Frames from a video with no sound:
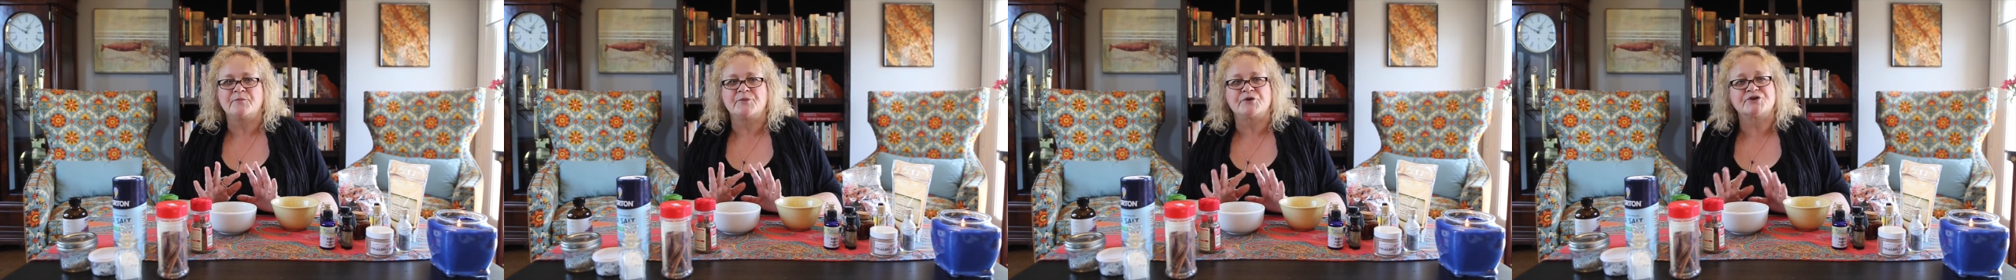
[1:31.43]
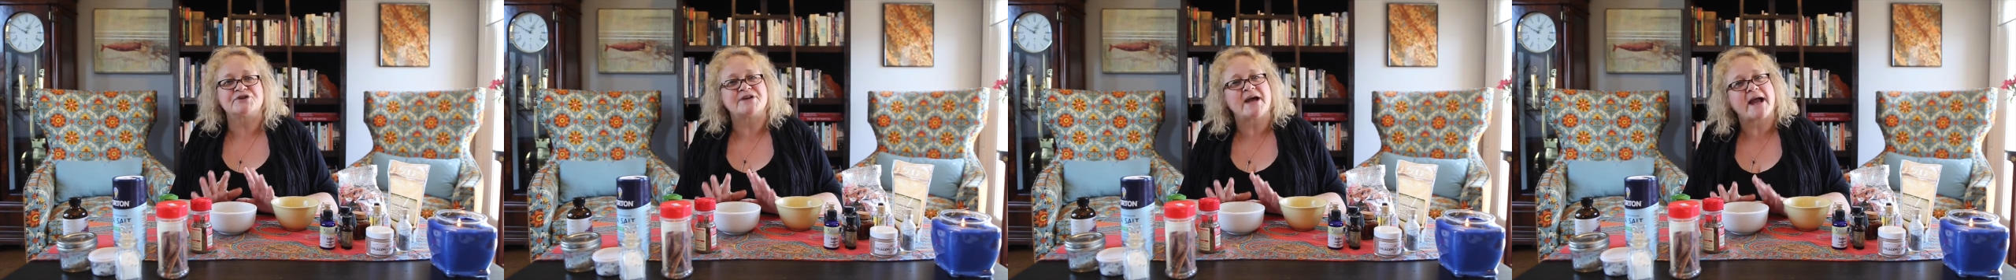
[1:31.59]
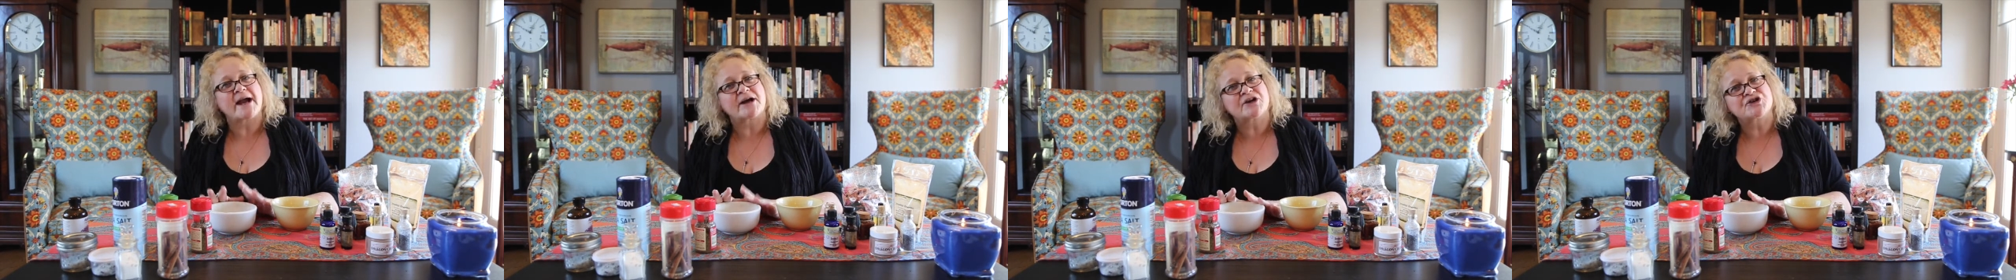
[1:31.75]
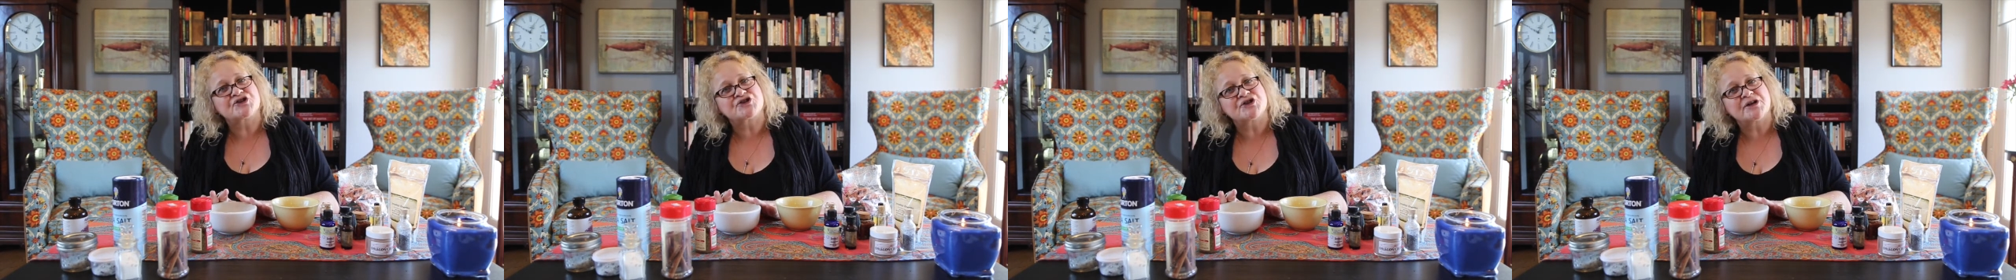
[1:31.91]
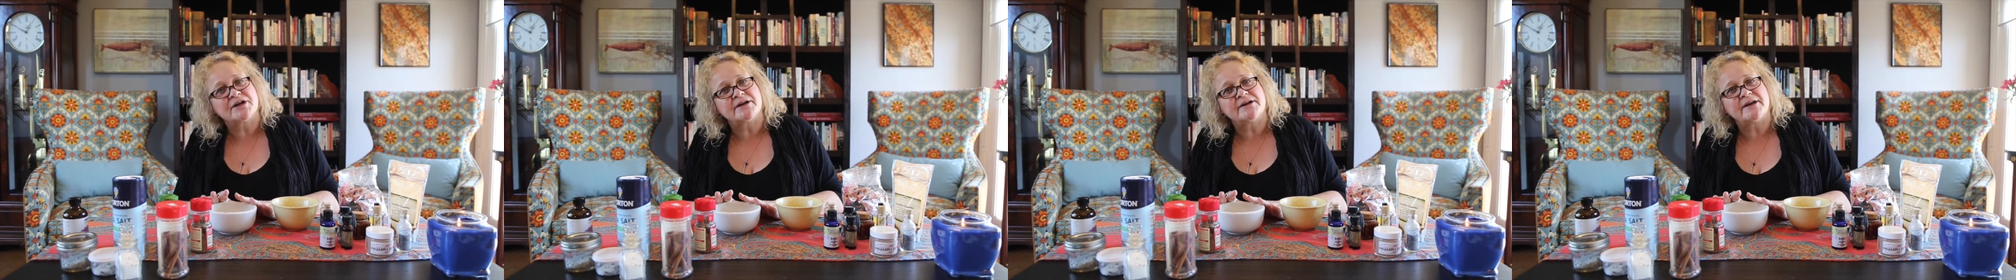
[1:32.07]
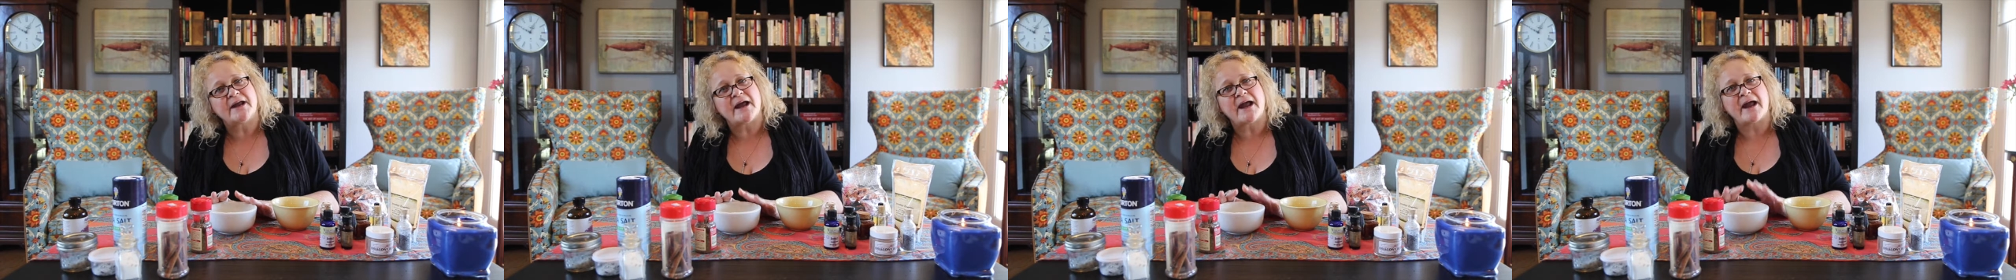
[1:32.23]

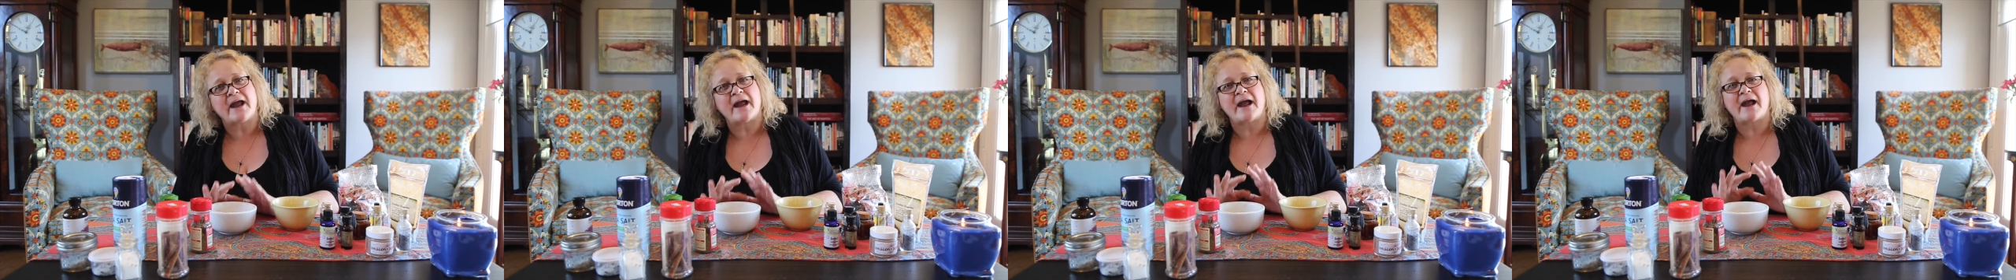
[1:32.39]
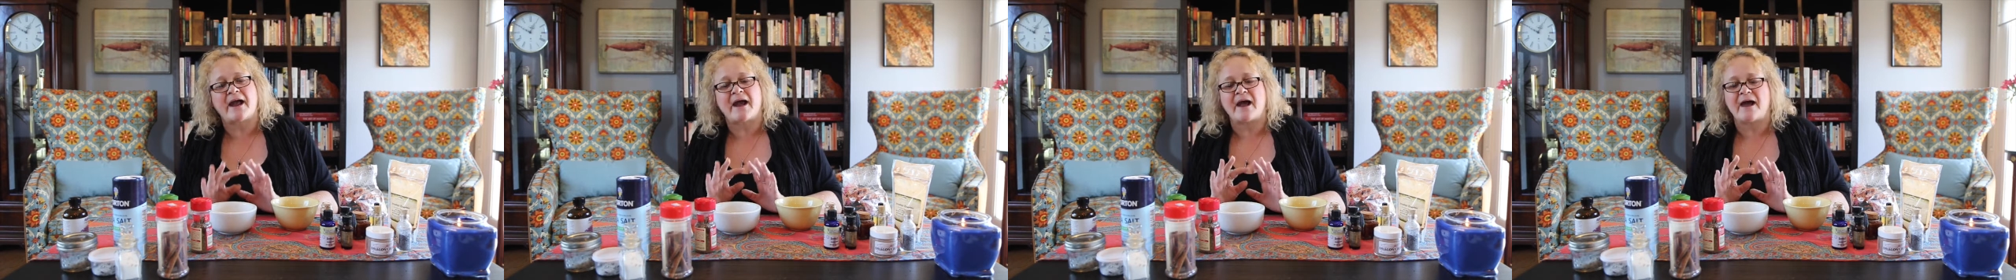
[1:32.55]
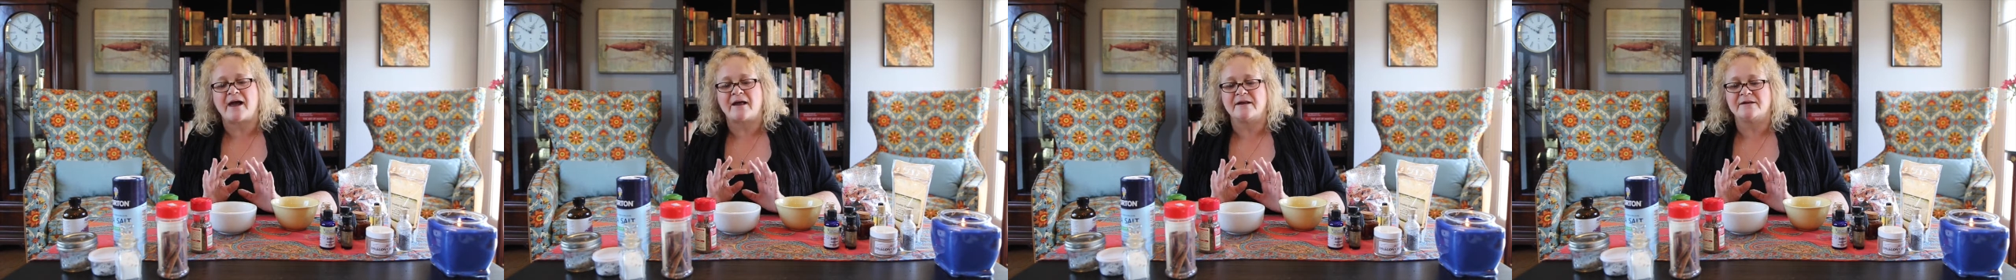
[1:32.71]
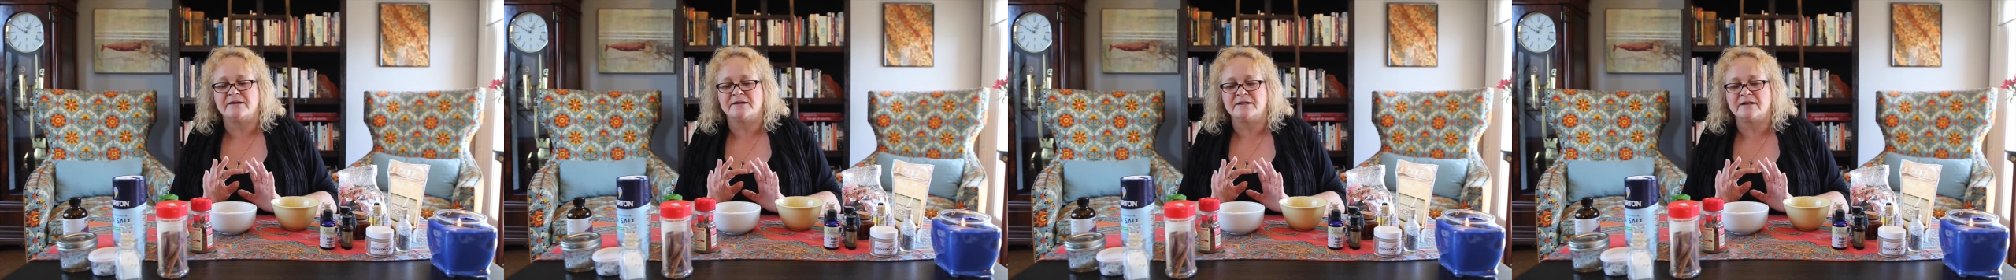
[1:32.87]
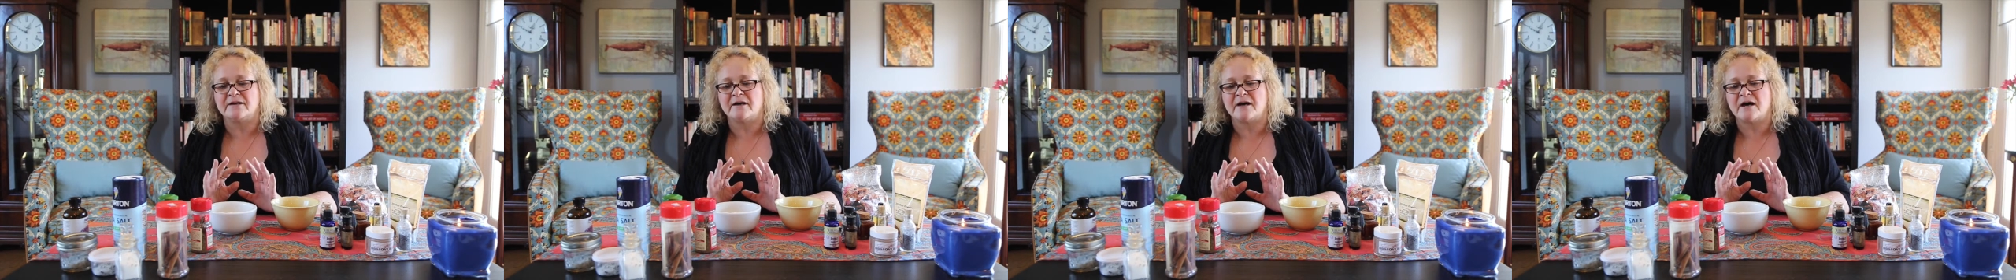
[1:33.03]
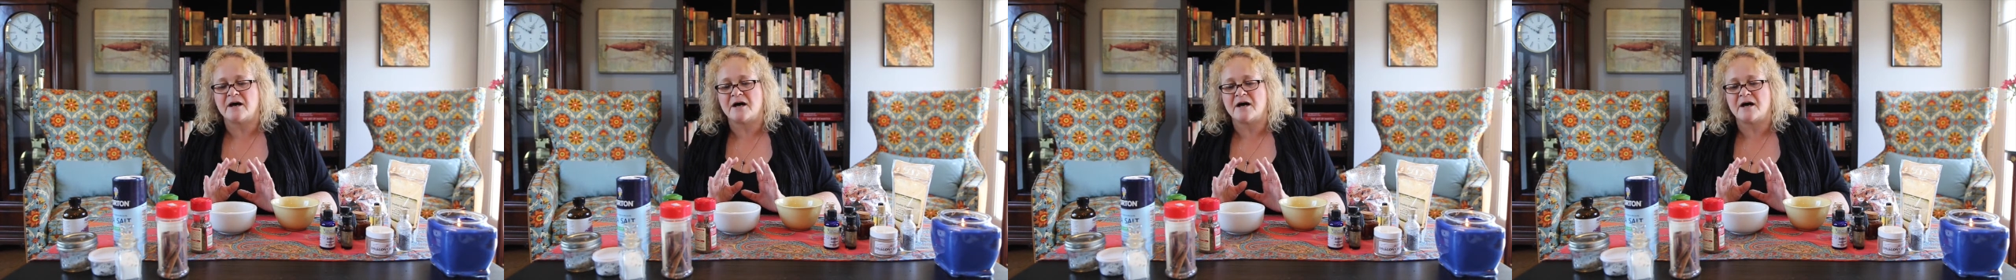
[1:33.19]
protection and